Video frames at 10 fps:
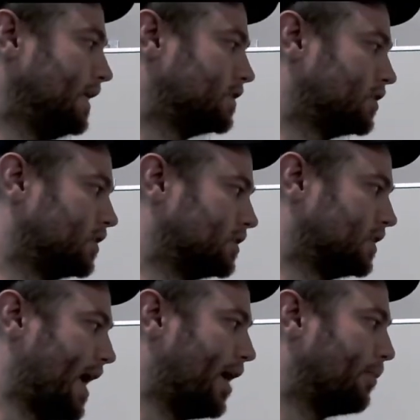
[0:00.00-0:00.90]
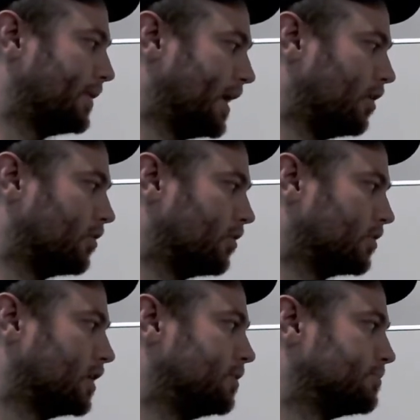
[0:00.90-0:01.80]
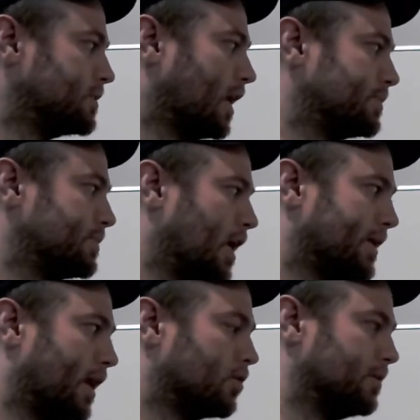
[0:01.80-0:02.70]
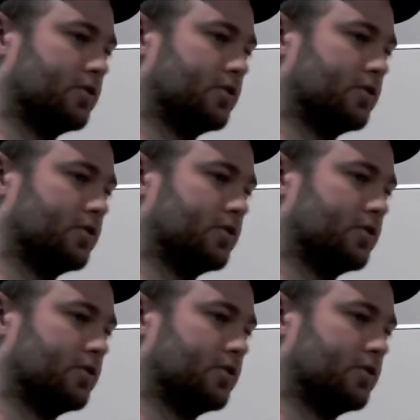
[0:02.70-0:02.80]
It's just how many outcomes times how many outcomes.